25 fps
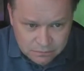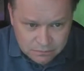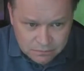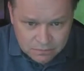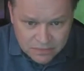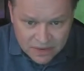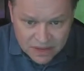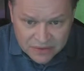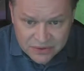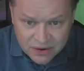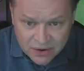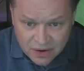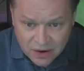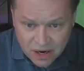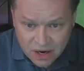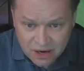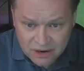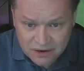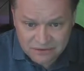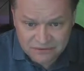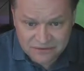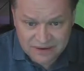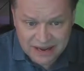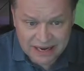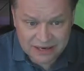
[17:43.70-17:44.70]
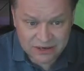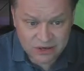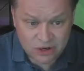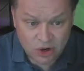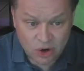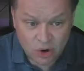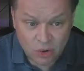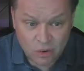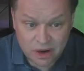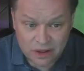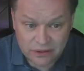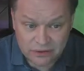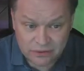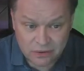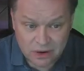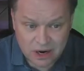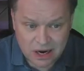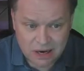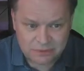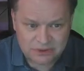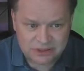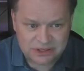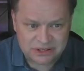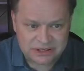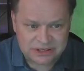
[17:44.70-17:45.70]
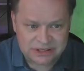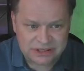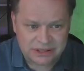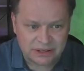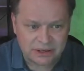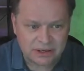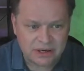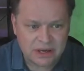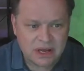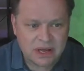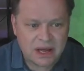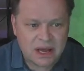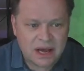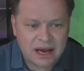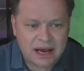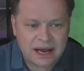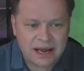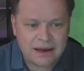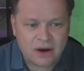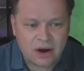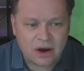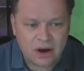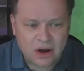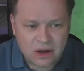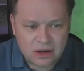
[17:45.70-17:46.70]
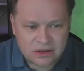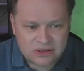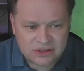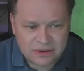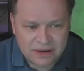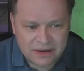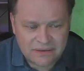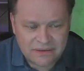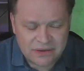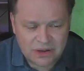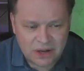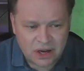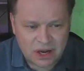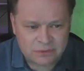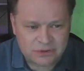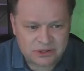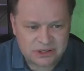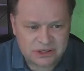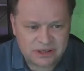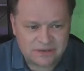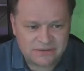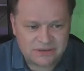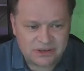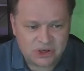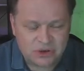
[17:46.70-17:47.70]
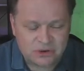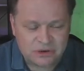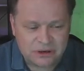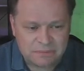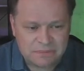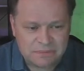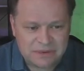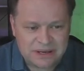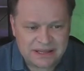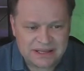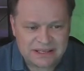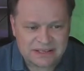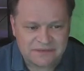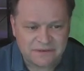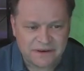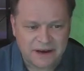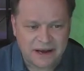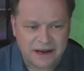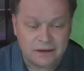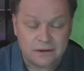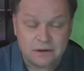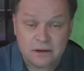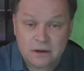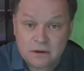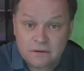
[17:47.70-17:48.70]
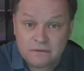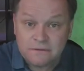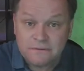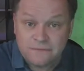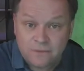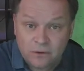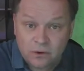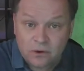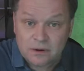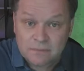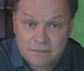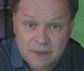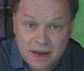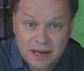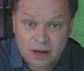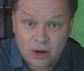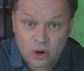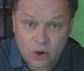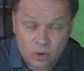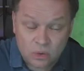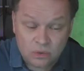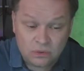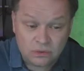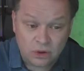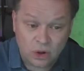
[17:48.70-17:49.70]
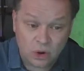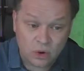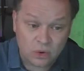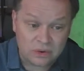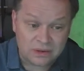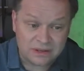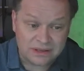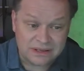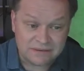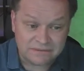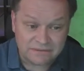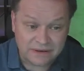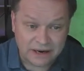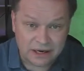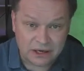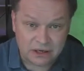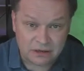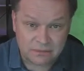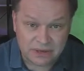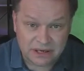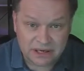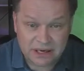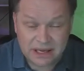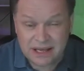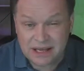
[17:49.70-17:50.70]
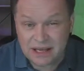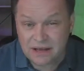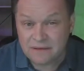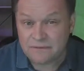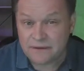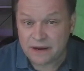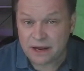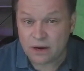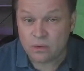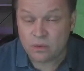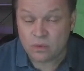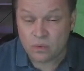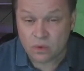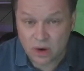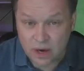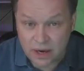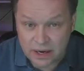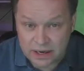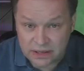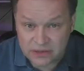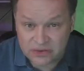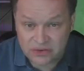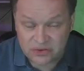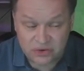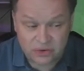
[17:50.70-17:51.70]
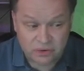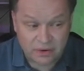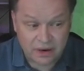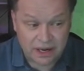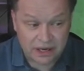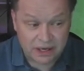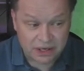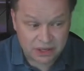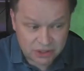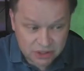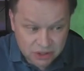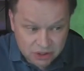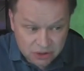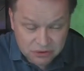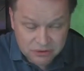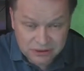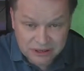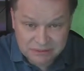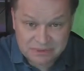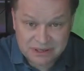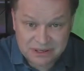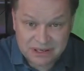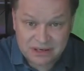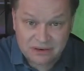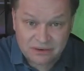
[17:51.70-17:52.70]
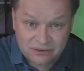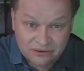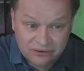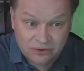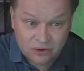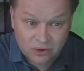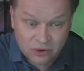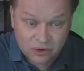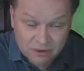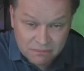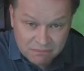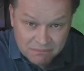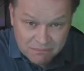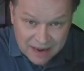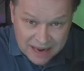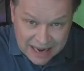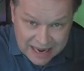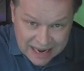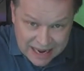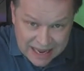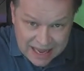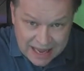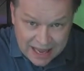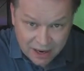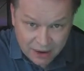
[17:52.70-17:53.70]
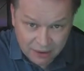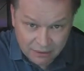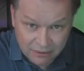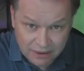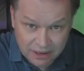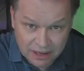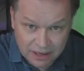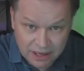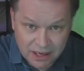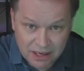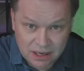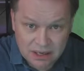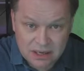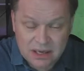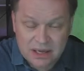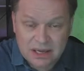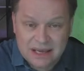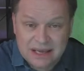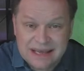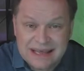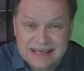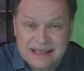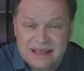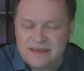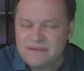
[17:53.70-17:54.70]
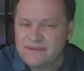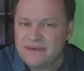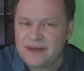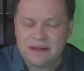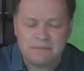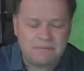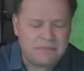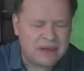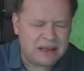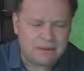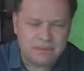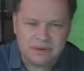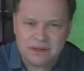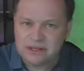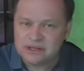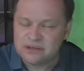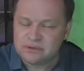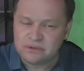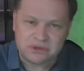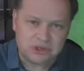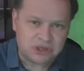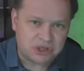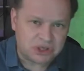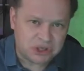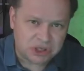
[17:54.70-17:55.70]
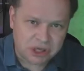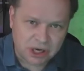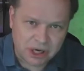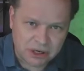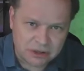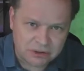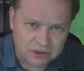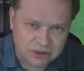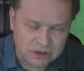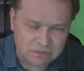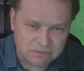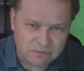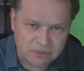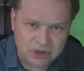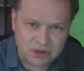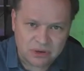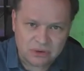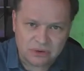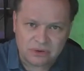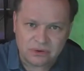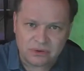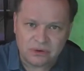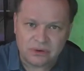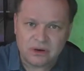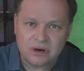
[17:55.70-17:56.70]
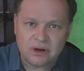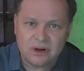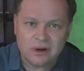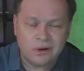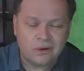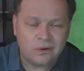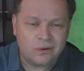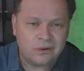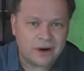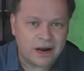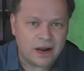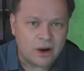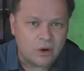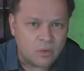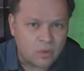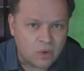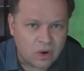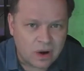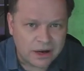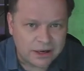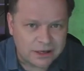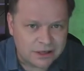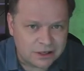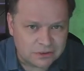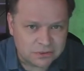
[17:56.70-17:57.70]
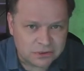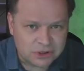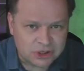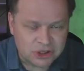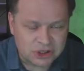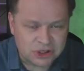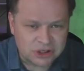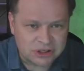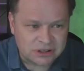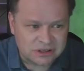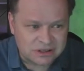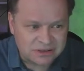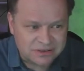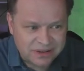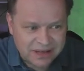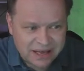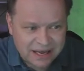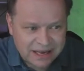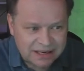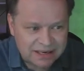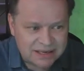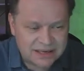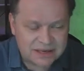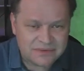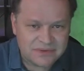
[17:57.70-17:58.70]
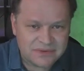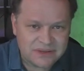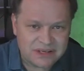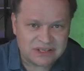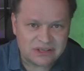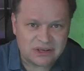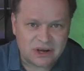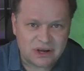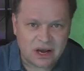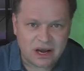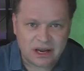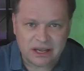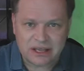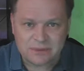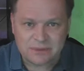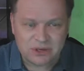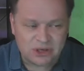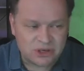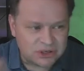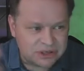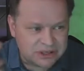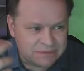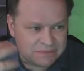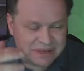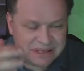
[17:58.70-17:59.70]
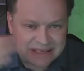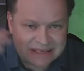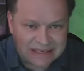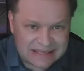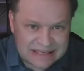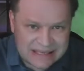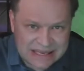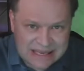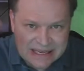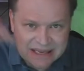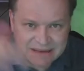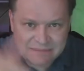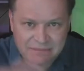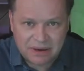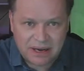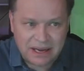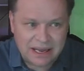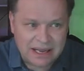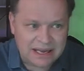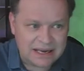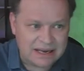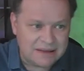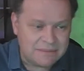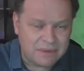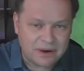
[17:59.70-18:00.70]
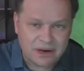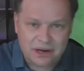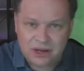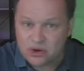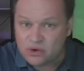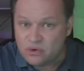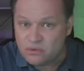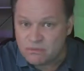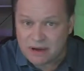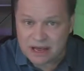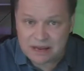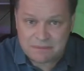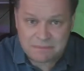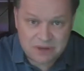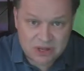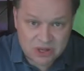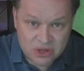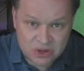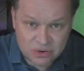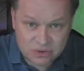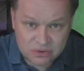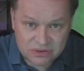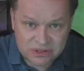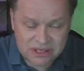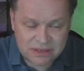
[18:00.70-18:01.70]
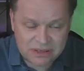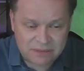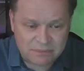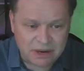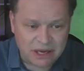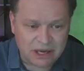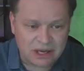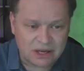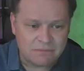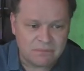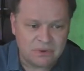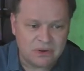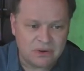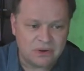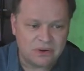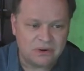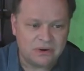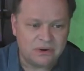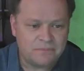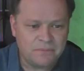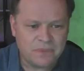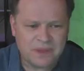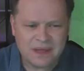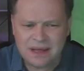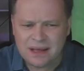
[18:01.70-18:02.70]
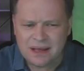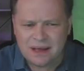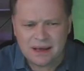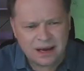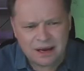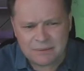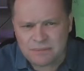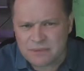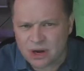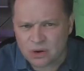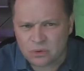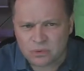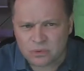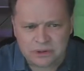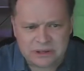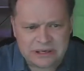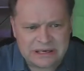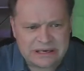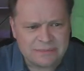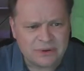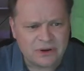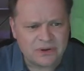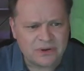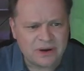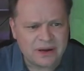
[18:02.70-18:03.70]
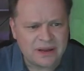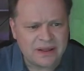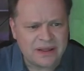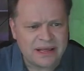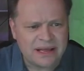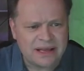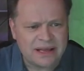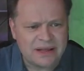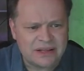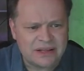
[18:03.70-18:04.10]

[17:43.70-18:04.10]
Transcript: There are, in fact, no other options here. I also have the option of encrypting this file for my own local environment. If I wanted to, I could encrypt it for my area in the event maybe this was a shared computer or I wanted to ensure that this document couldn't be seen by anybody who might be using my computer. I'm not worried about that in this